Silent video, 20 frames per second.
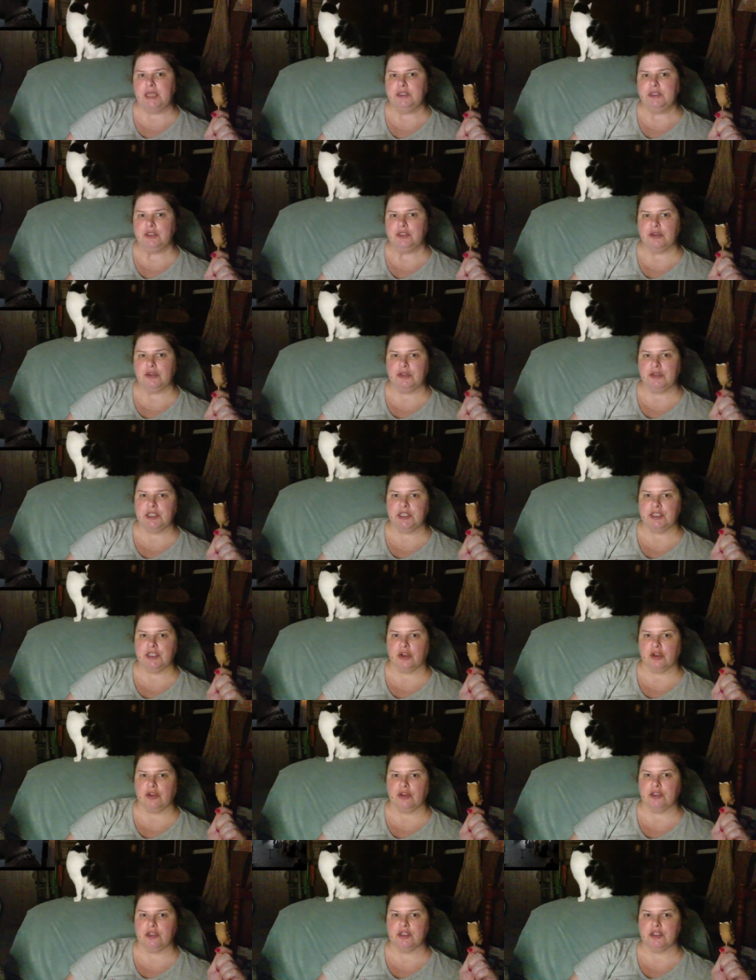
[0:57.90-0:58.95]
so next, these
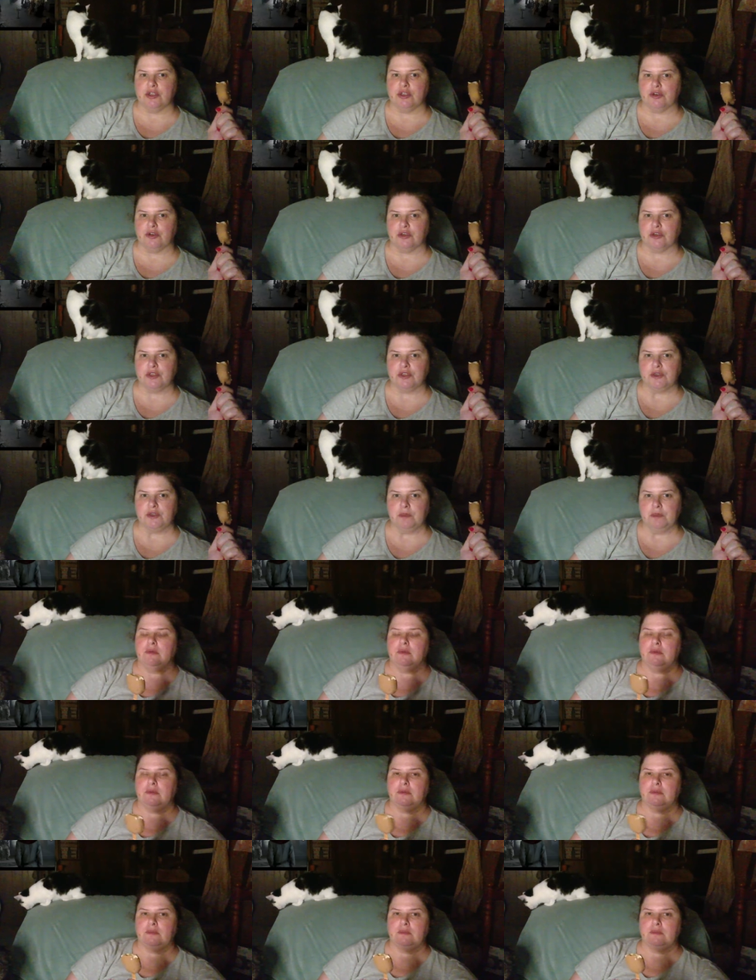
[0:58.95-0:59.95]
are the suitors. This